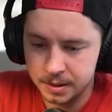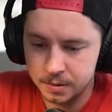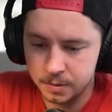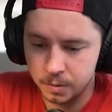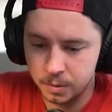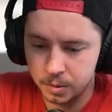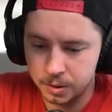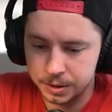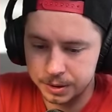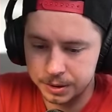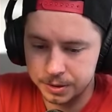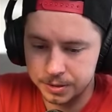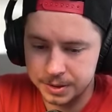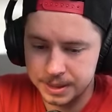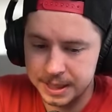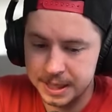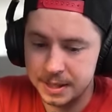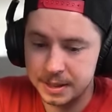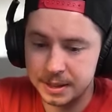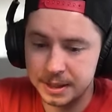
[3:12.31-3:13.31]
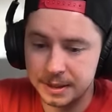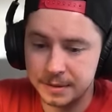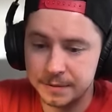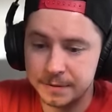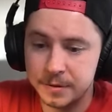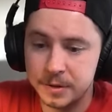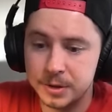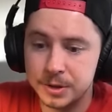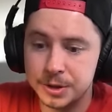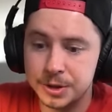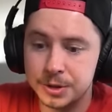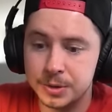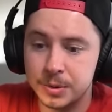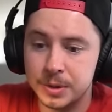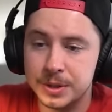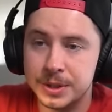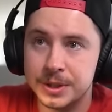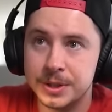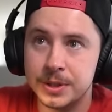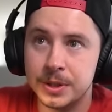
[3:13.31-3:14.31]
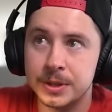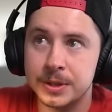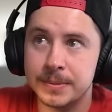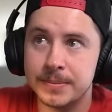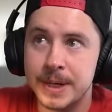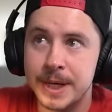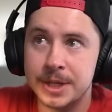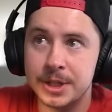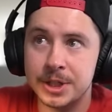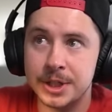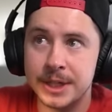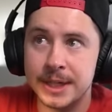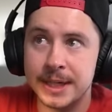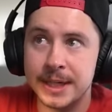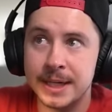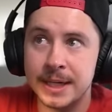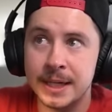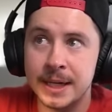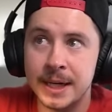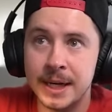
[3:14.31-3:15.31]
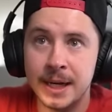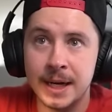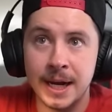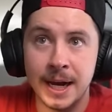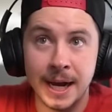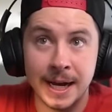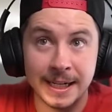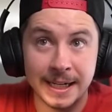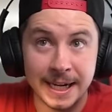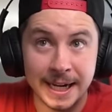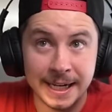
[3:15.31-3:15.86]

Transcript: Warden goes down and he falls short to start the match today at